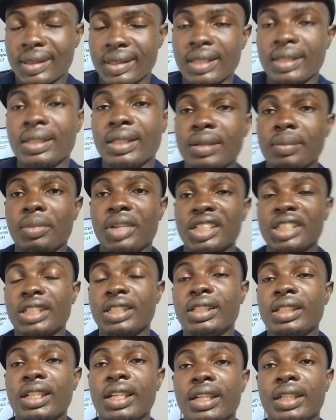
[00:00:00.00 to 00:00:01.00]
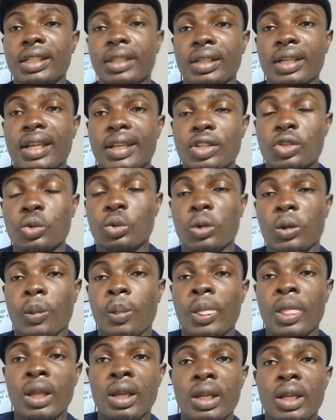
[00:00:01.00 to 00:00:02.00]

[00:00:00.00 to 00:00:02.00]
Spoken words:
study machine learning as well.